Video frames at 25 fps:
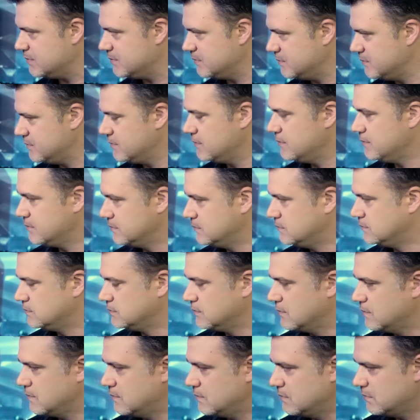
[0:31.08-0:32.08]

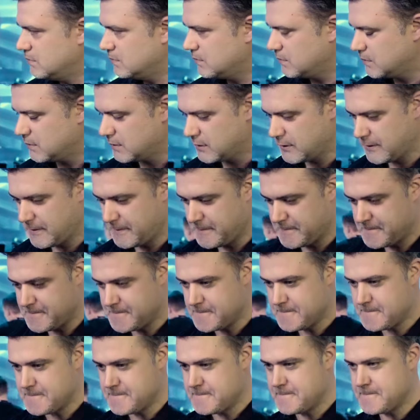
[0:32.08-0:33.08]

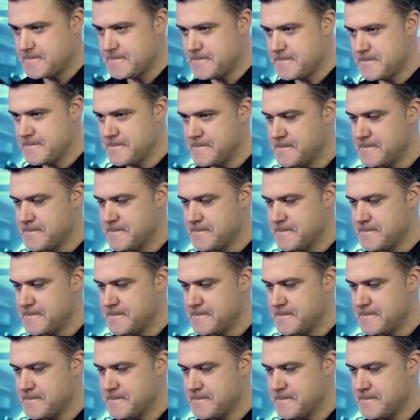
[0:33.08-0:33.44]
(not speaking)